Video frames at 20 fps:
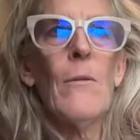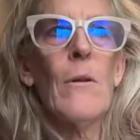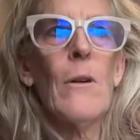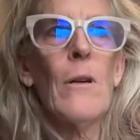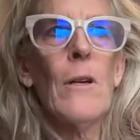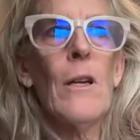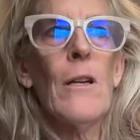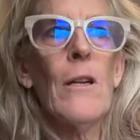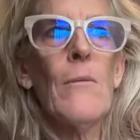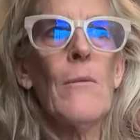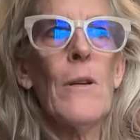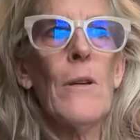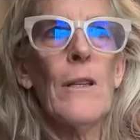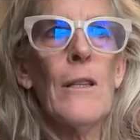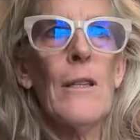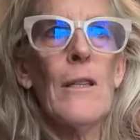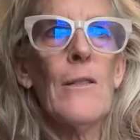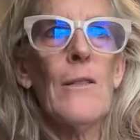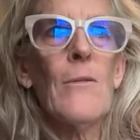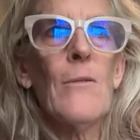working
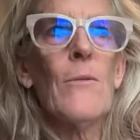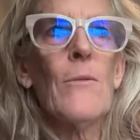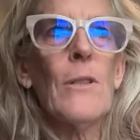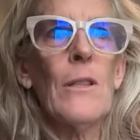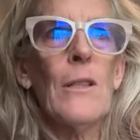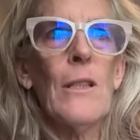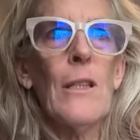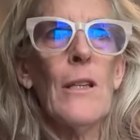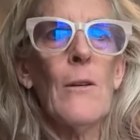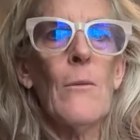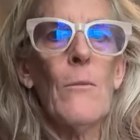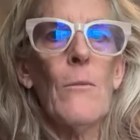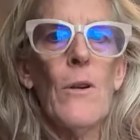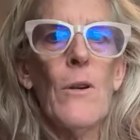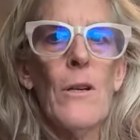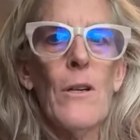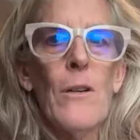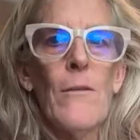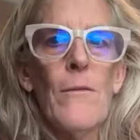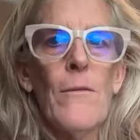with this really
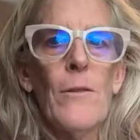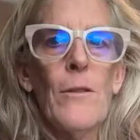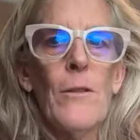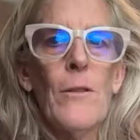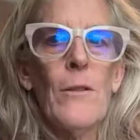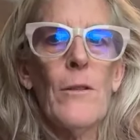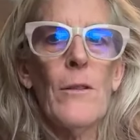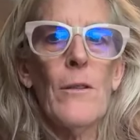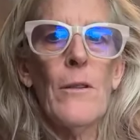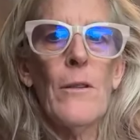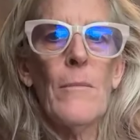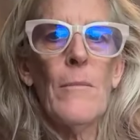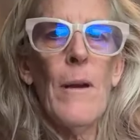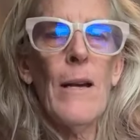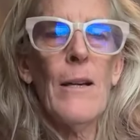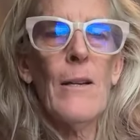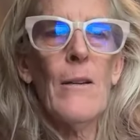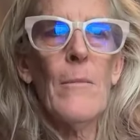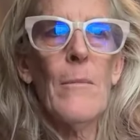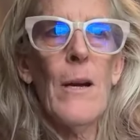wonderful
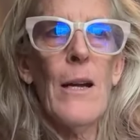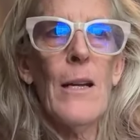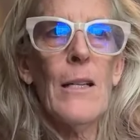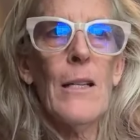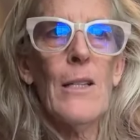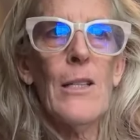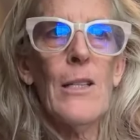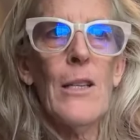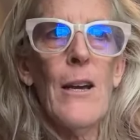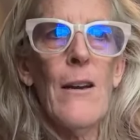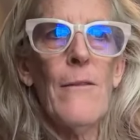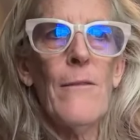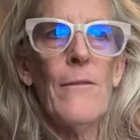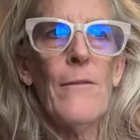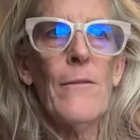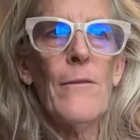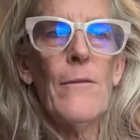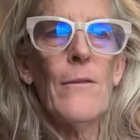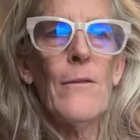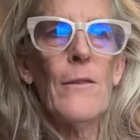macrobiotic
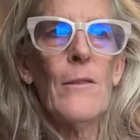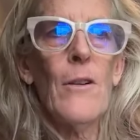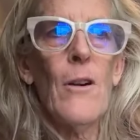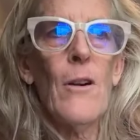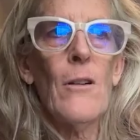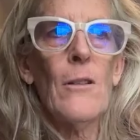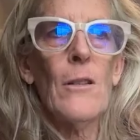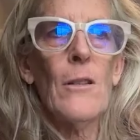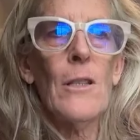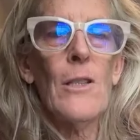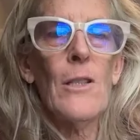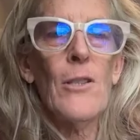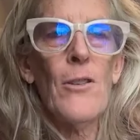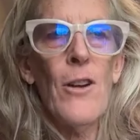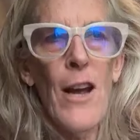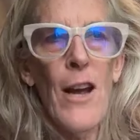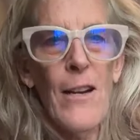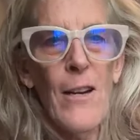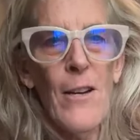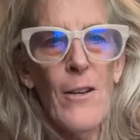chef called
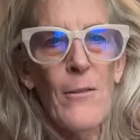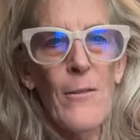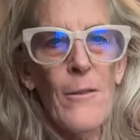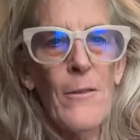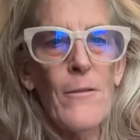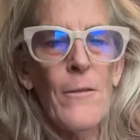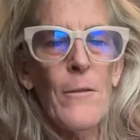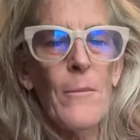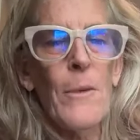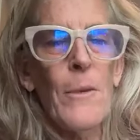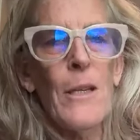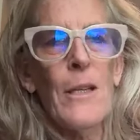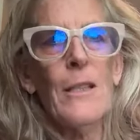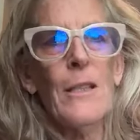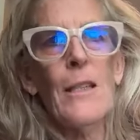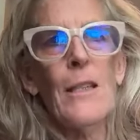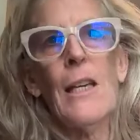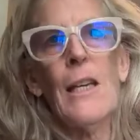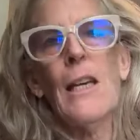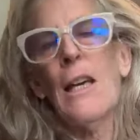Contrano from
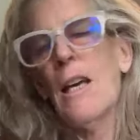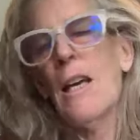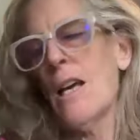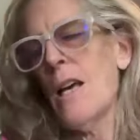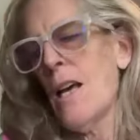Italy.